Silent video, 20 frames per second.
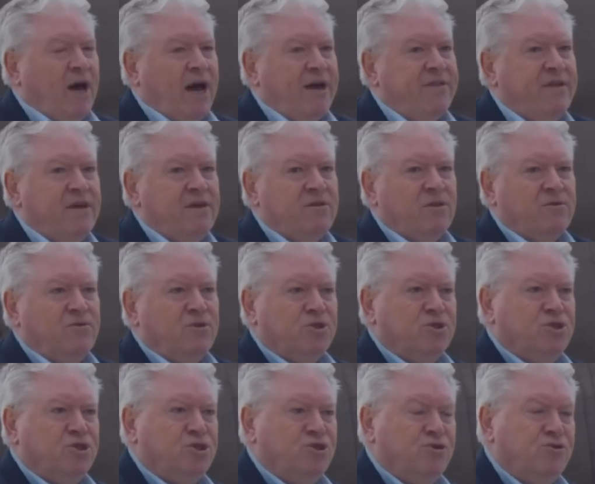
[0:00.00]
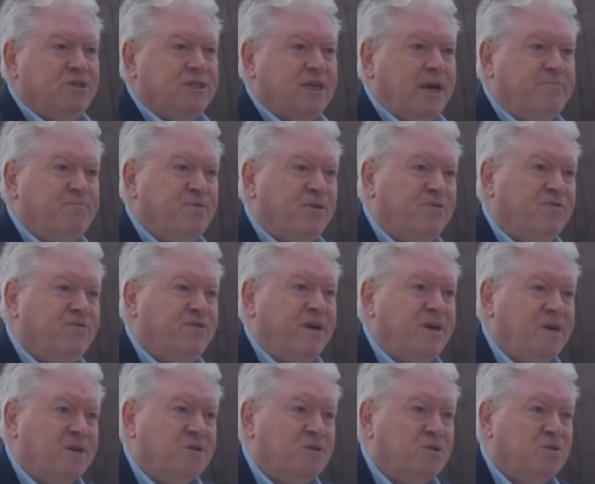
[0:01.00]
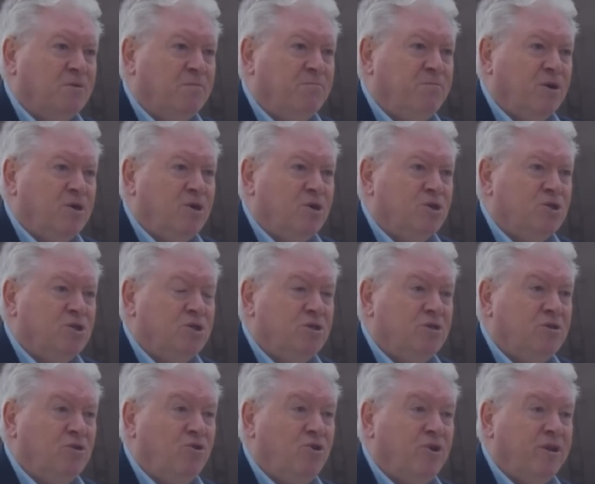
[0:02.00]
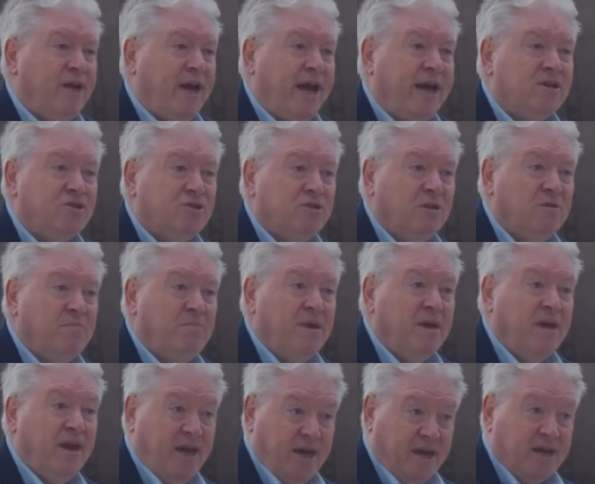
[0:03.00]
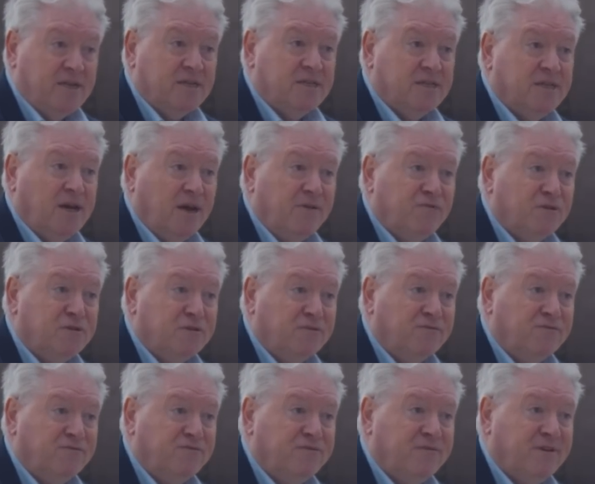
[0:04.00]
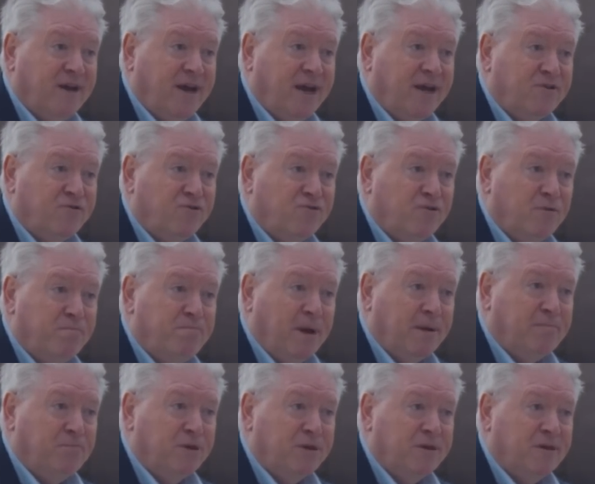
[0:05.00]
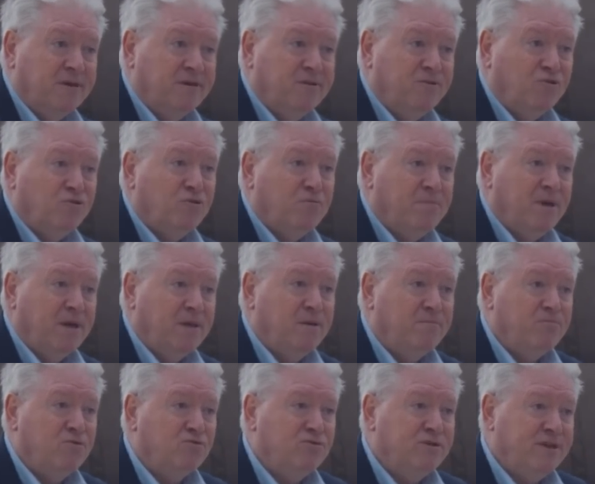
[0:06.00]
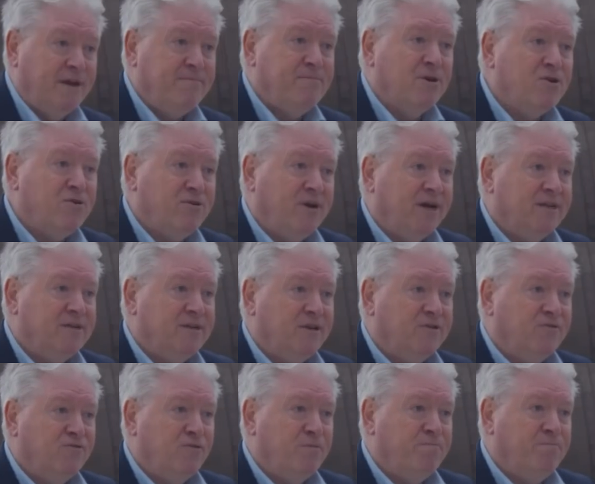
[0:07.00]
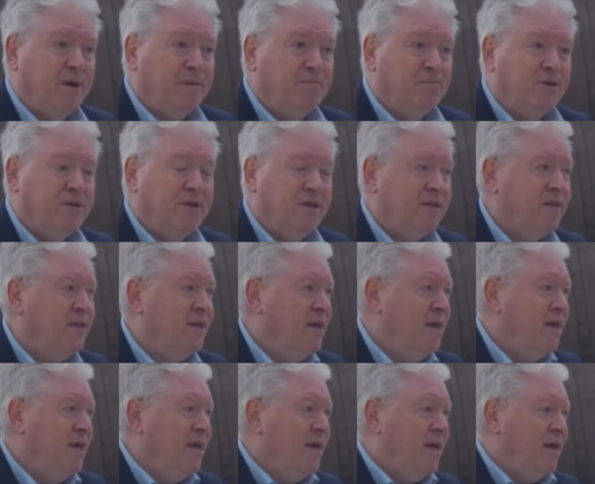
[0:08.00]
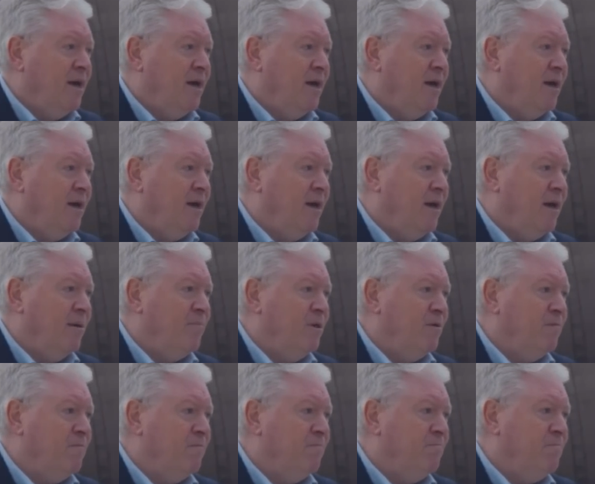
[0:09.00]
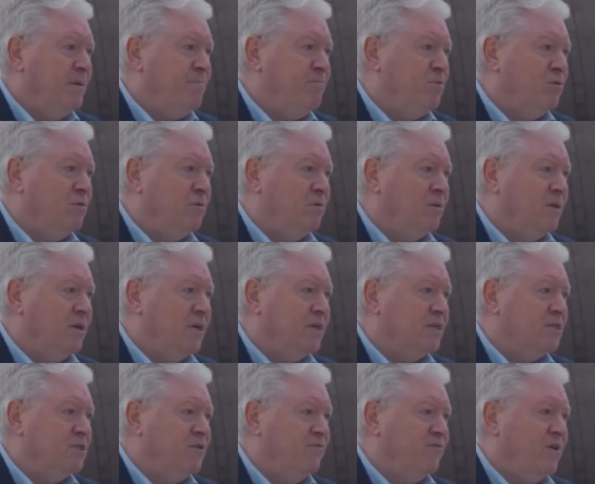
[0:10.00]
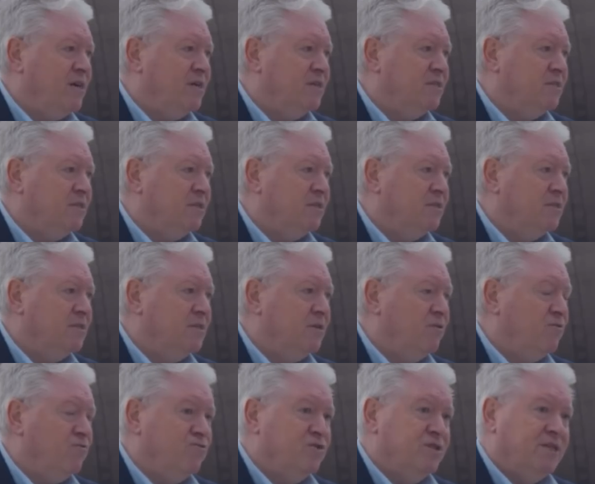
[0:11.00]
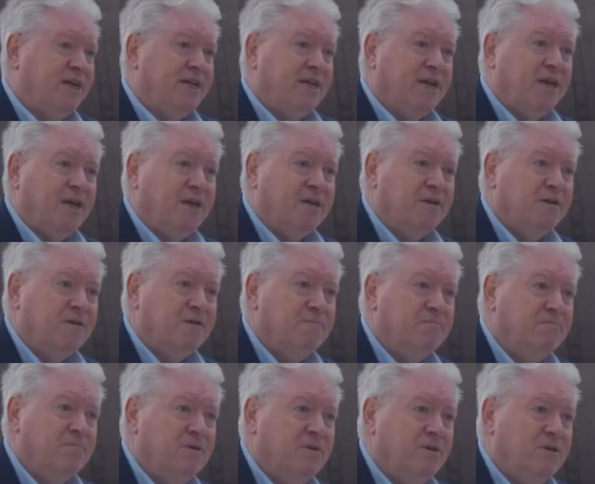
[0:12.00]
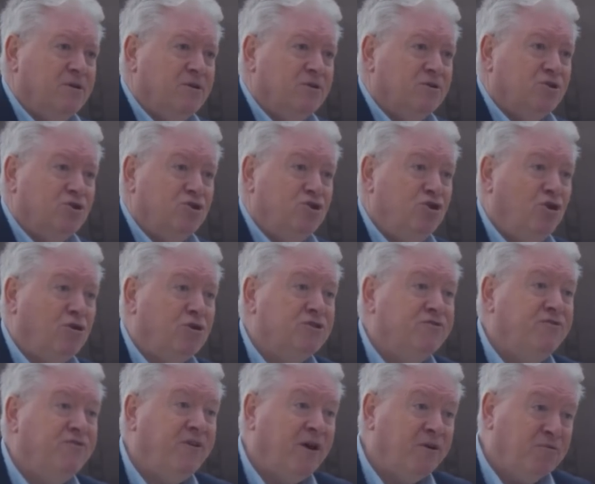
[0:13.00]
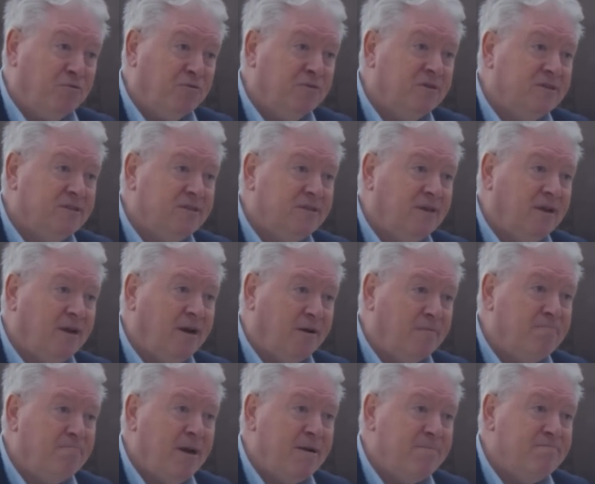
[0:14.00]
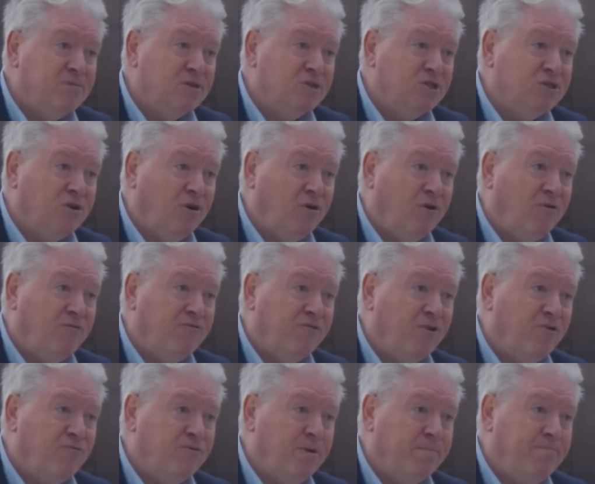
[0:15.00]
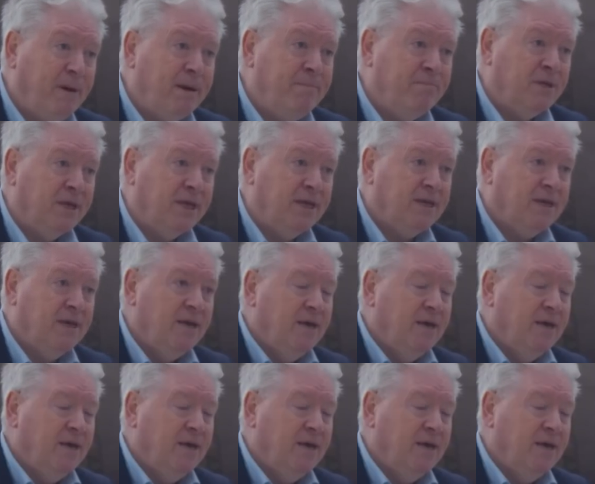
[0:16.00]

I think that they're two separate things, because you can actually be a Conservative and a Republican, you can be a Liberal Democrat and a Republican. I mean, people as diverse as Rosanna Cunningham to George Fawkes are members of Republic.